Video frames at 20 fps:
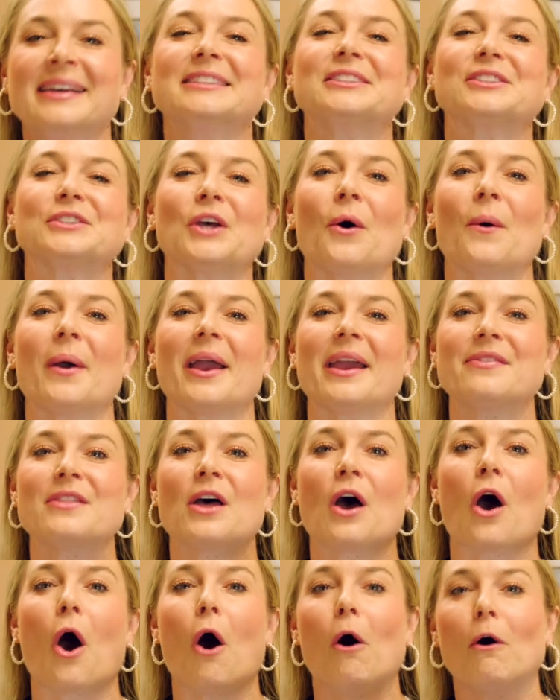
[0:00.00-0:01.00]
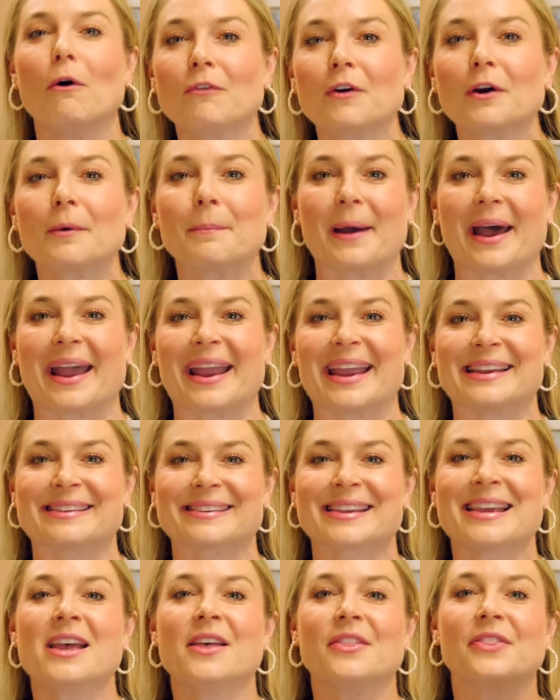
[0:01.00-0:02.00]
So in the
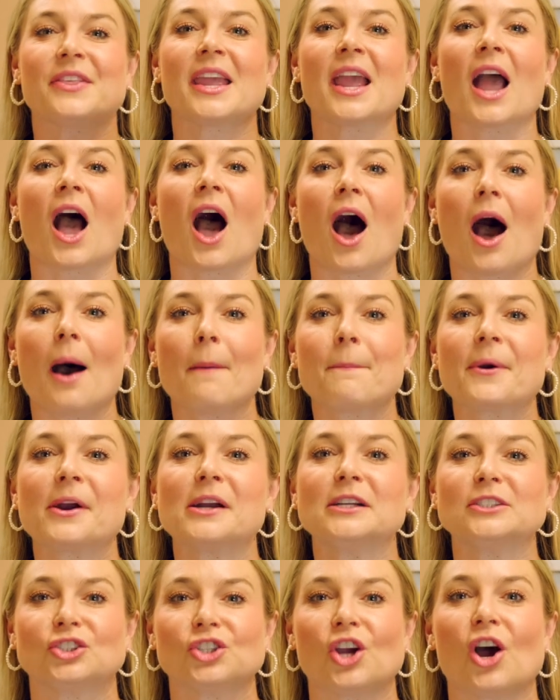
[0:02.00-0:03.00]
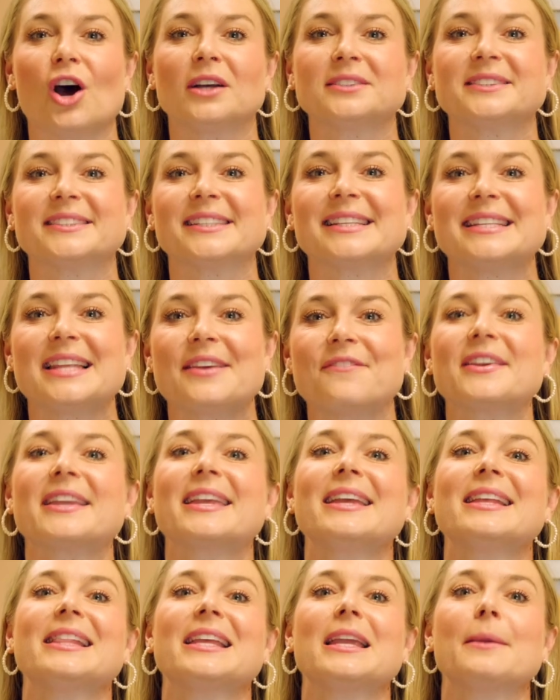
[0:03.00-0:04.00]
overbite, the upper jaw
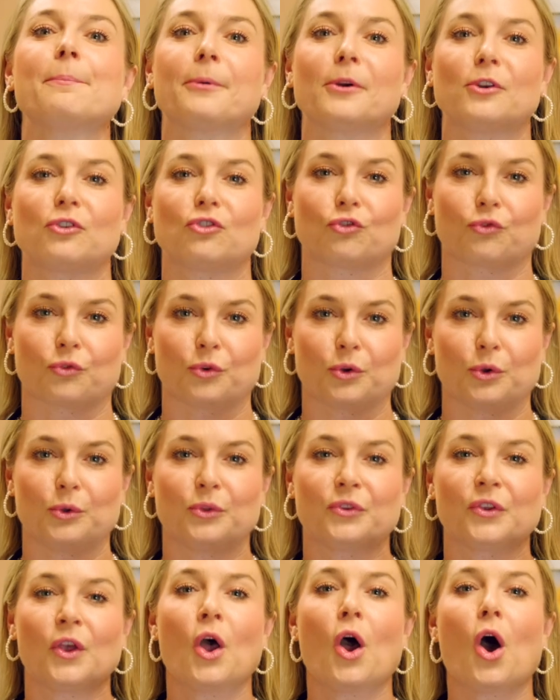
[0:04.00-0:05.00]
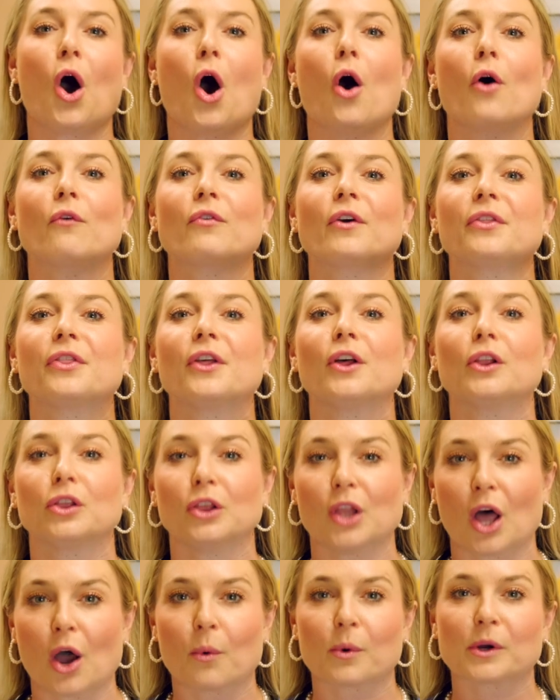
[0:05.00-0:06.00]
significantly protrudes over the
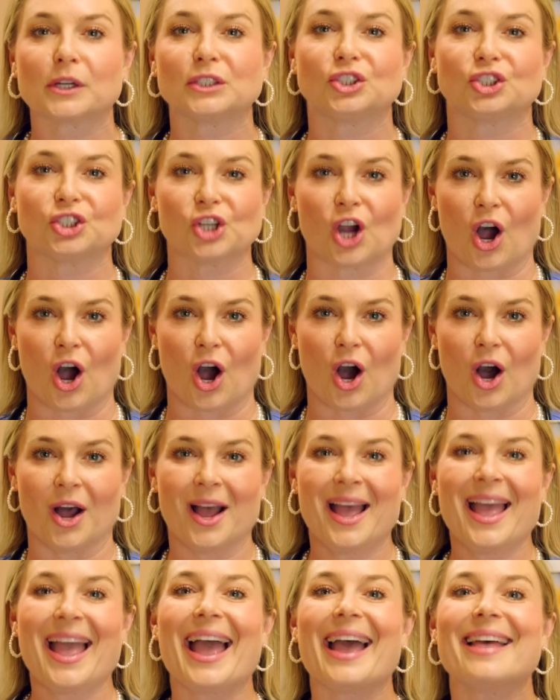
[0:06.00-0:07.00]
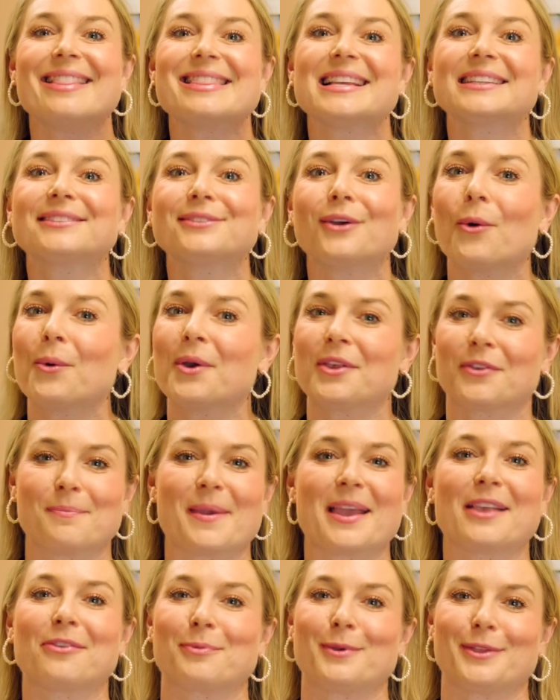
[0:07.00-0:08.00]
lower jaw. And this always
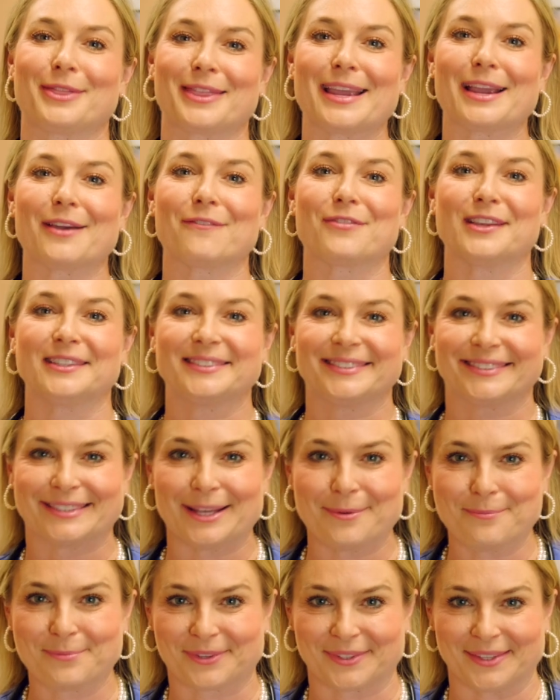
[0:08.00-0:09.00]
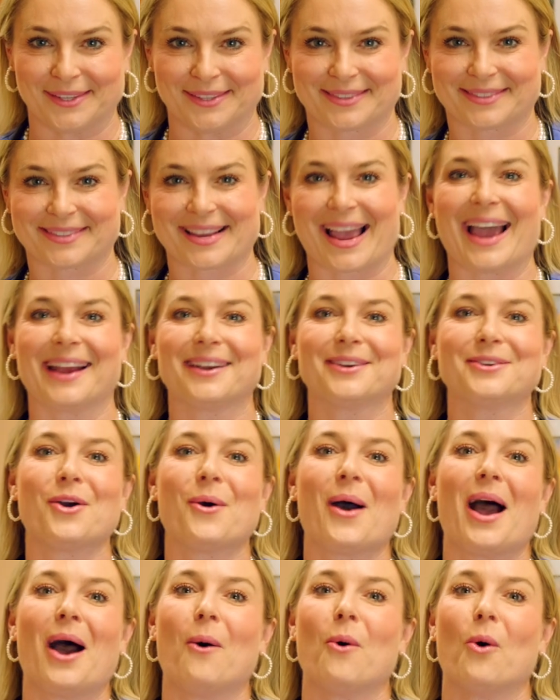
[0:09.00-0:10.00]
makes me think of The Simpsons. I don't know
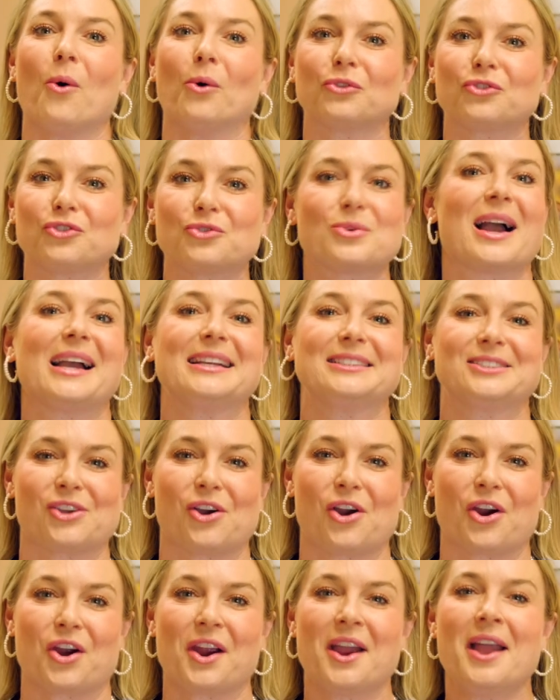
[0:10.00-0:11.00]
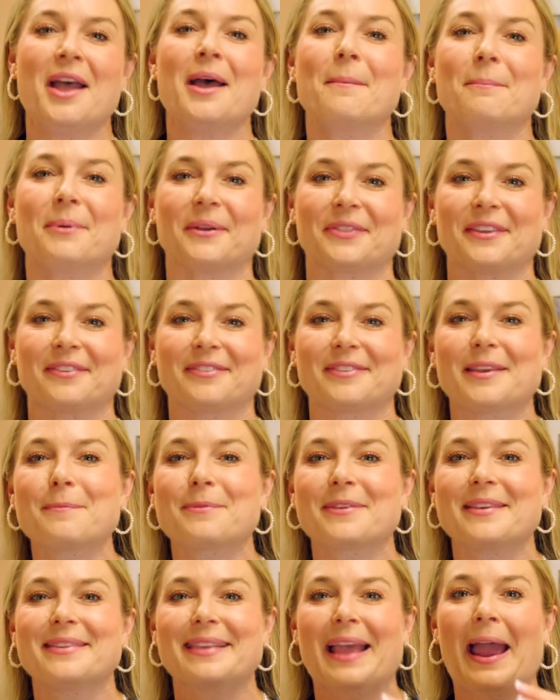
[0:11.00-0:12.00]
how old you guys are, but The
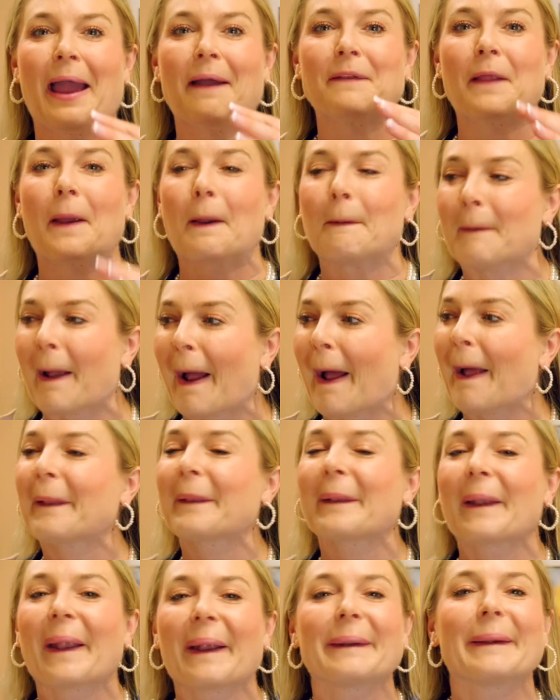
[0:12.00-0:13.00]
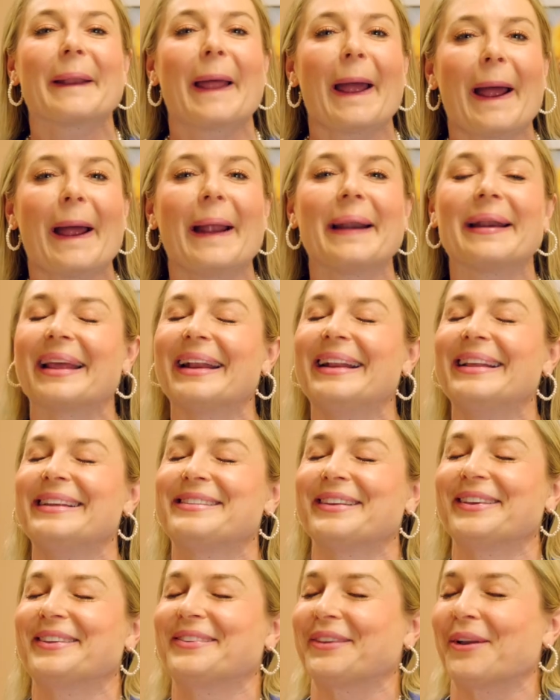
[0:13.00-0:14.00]
Simpsons had their mouth like that, and it
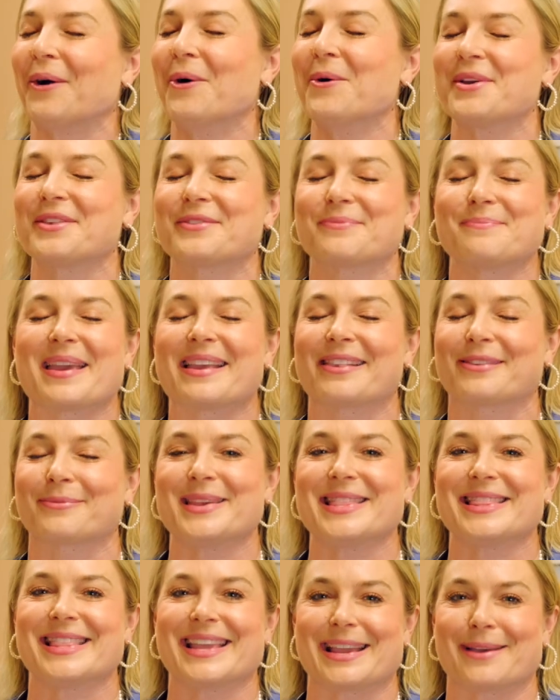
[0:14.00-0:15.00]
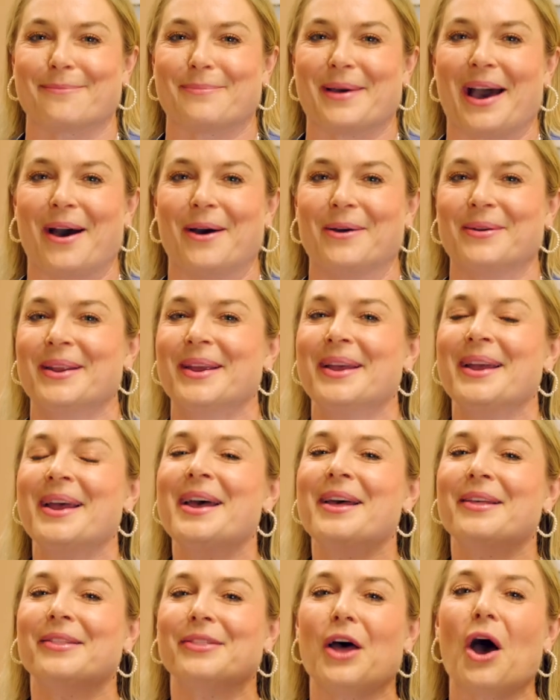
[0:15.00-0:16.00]
just always makes me think about
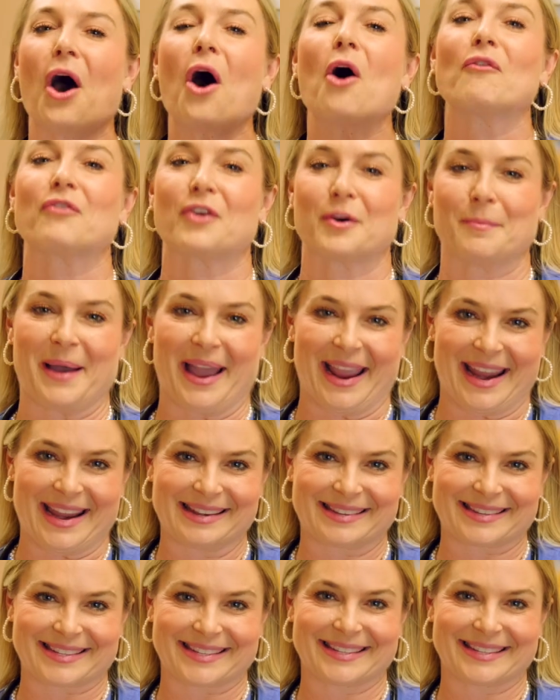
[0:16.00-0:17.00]
the overbite.